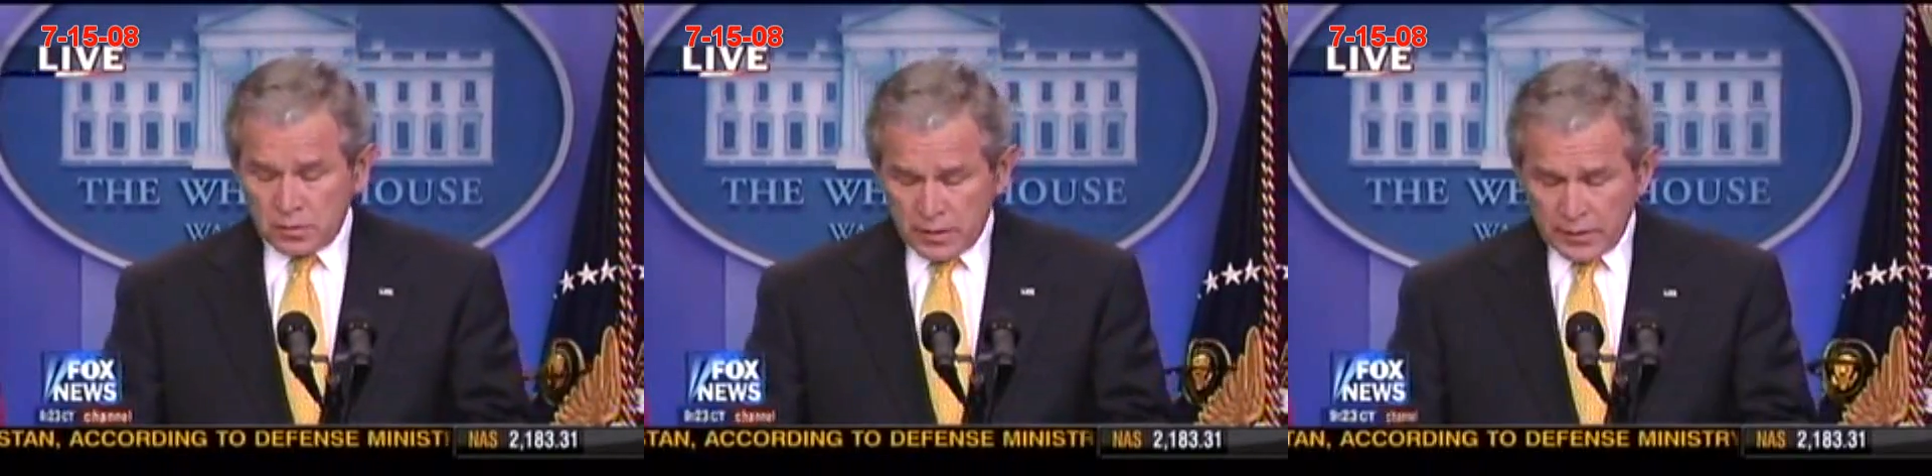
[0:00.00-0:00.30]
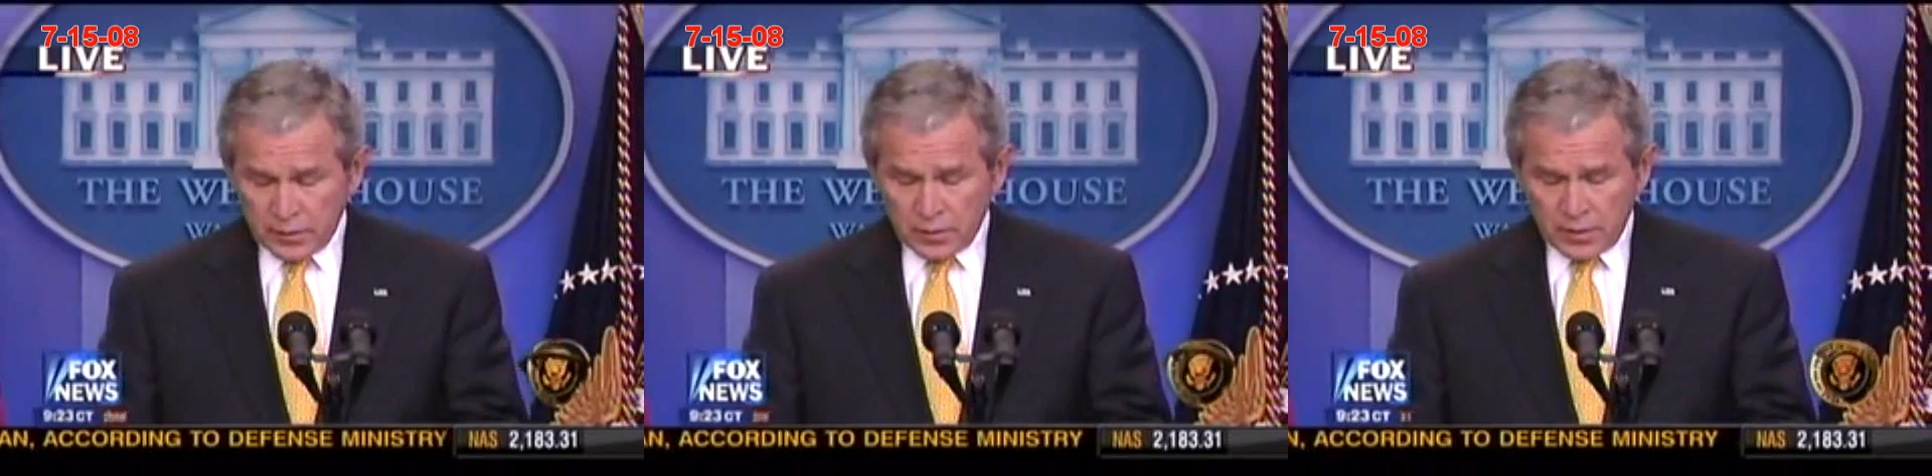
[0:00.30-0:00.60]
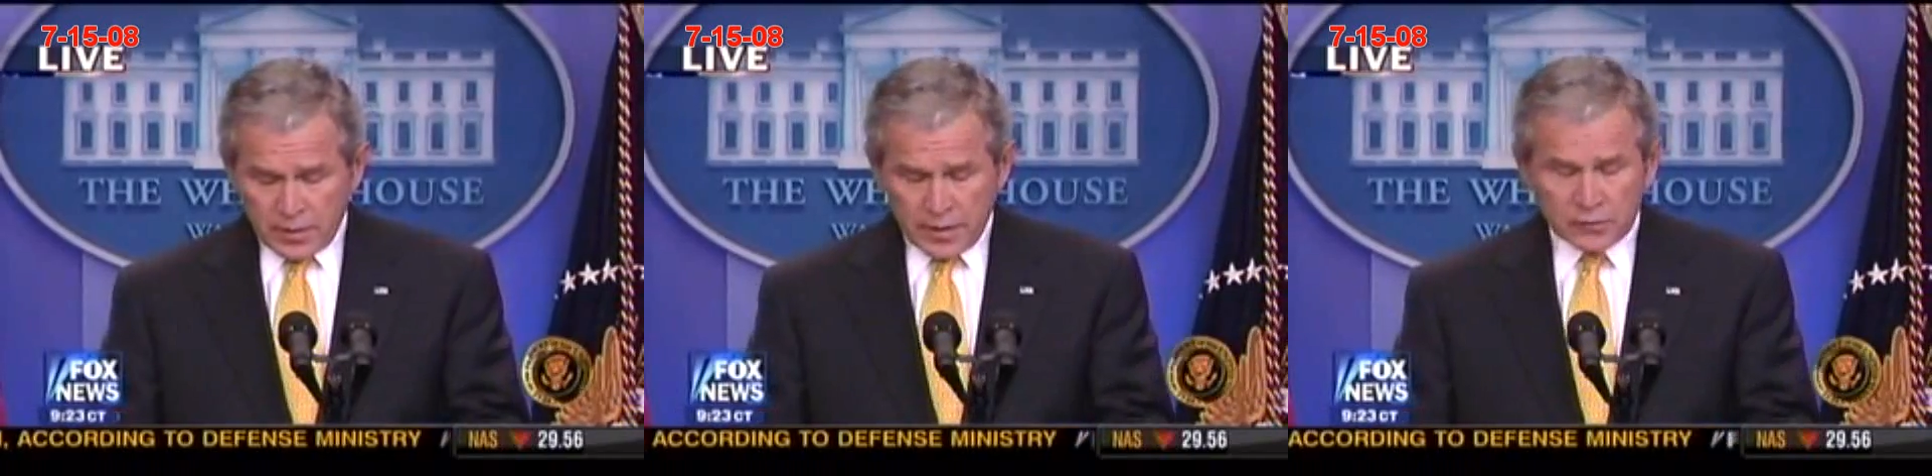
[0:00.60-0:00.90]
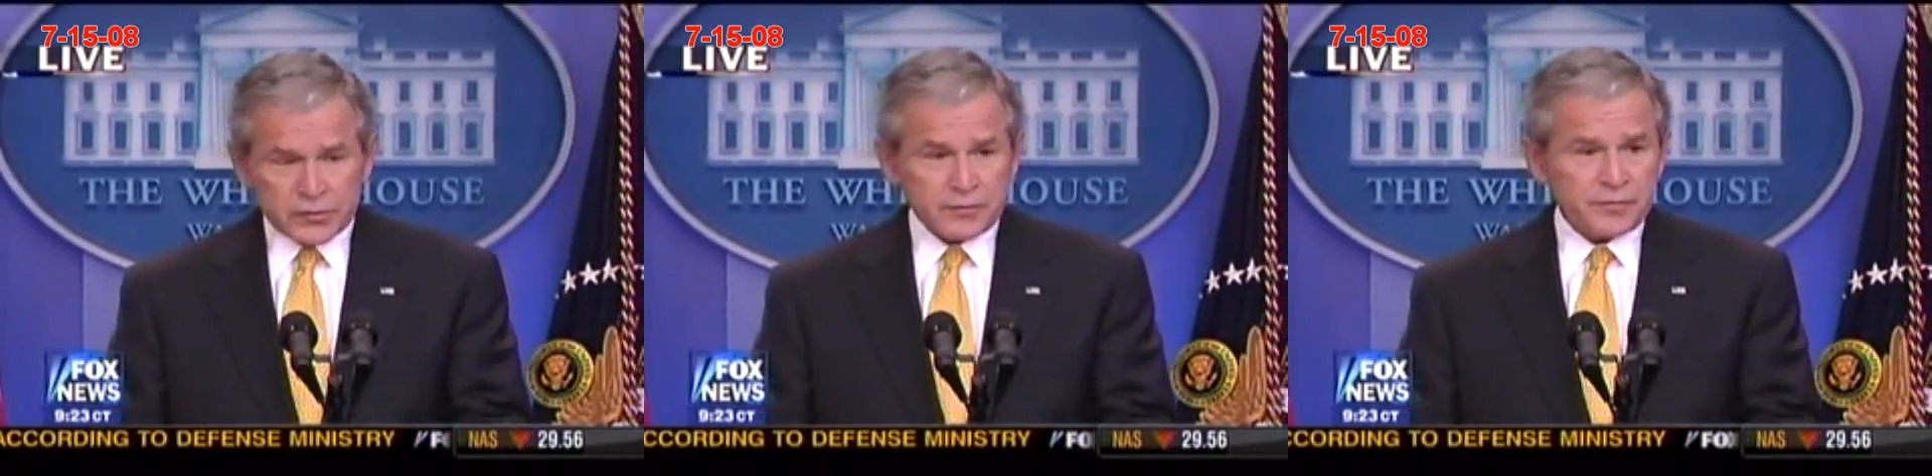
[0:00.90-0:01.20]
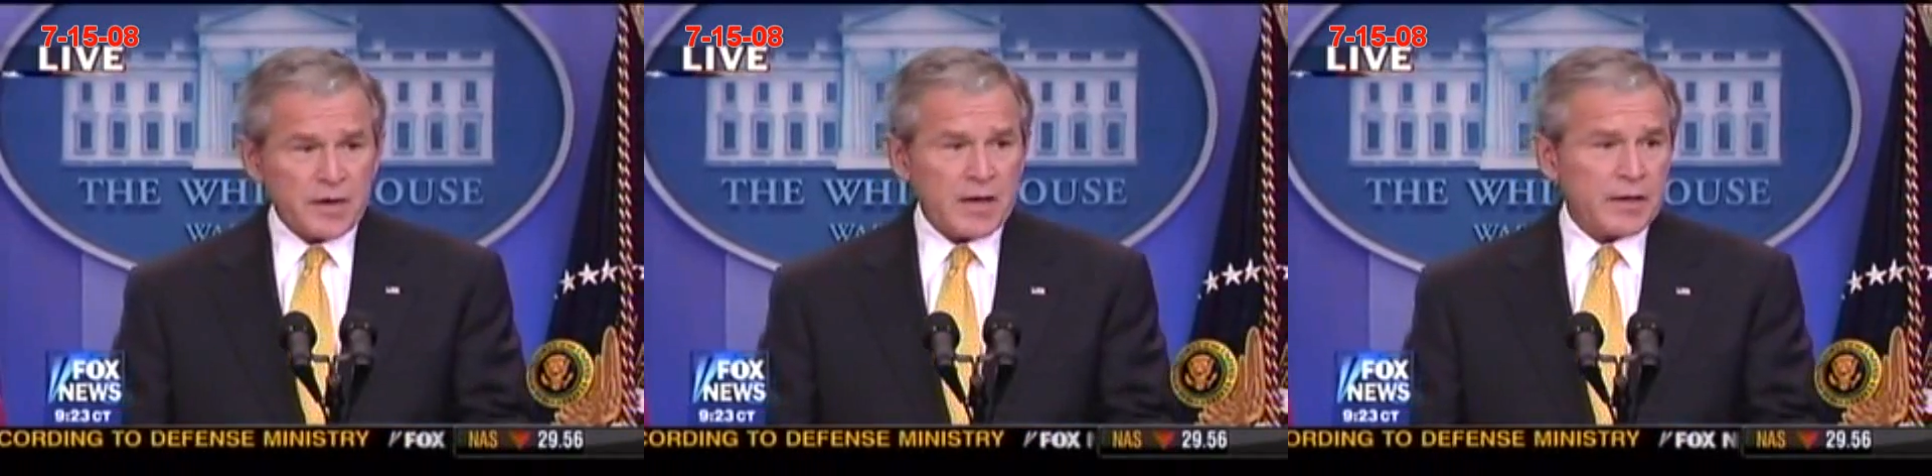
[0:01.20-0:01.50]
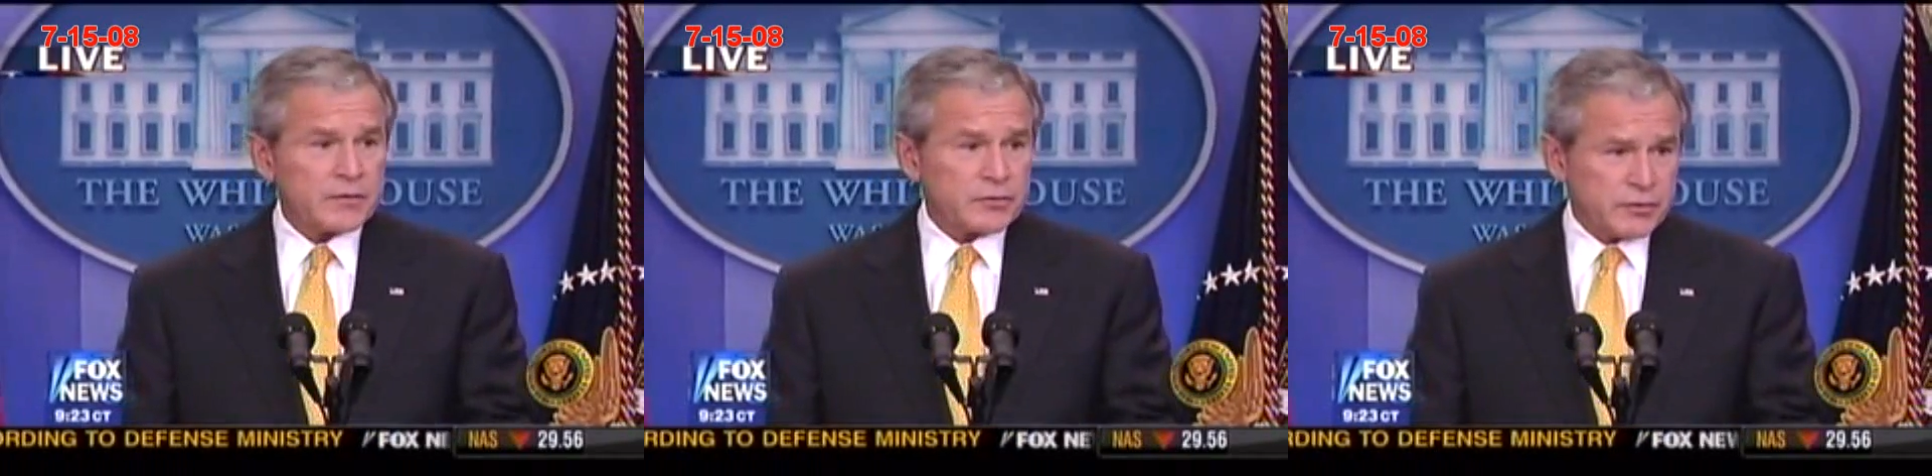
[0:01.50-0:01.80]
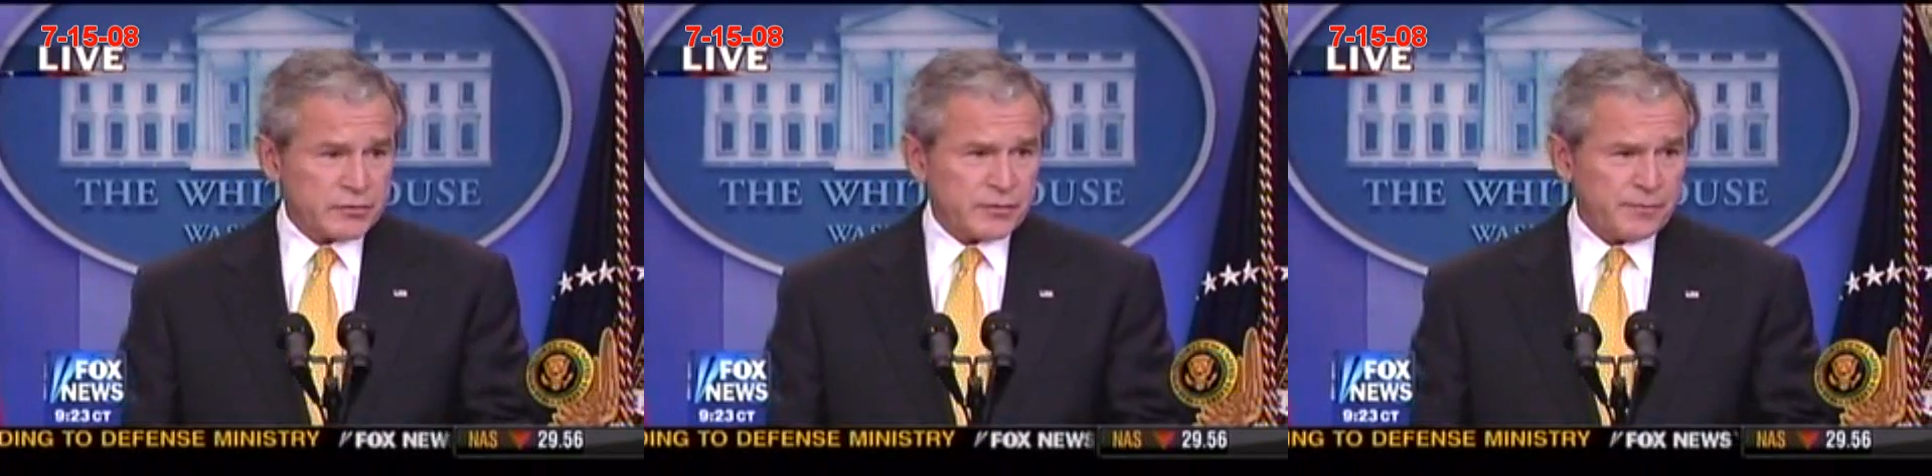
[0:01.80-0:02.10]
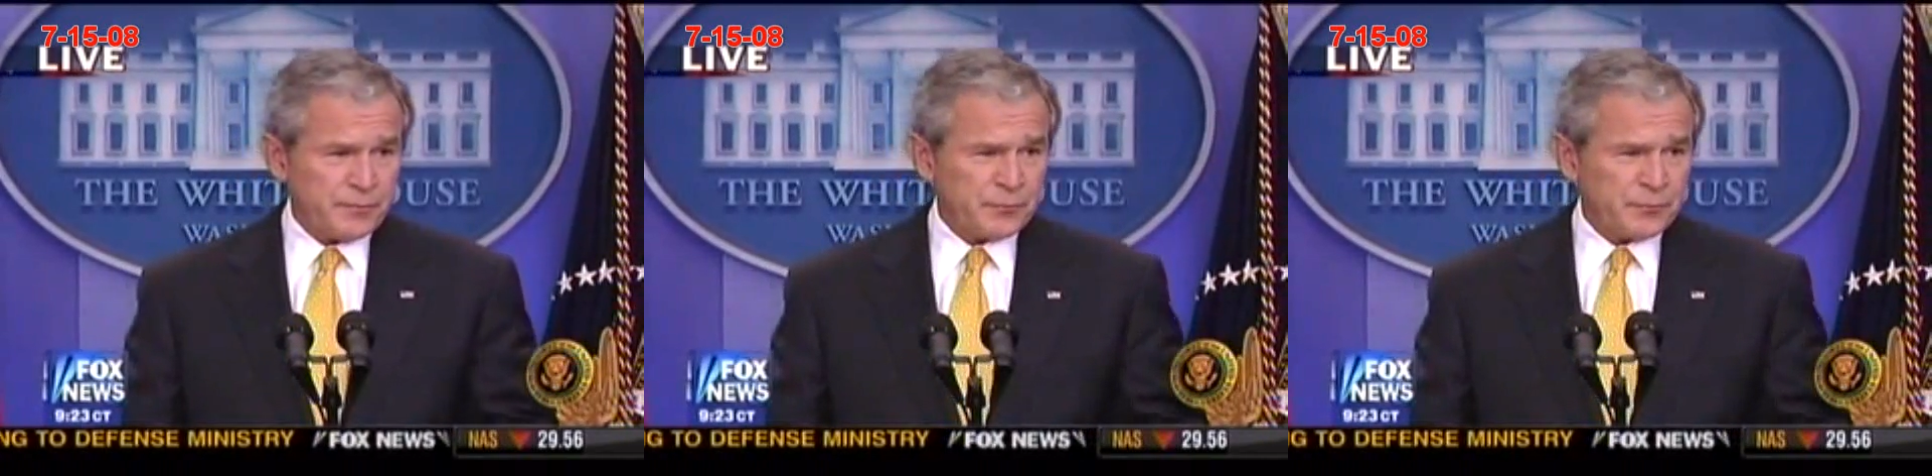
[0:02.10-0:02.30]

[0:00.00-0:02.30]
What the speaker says: in our housing finance system.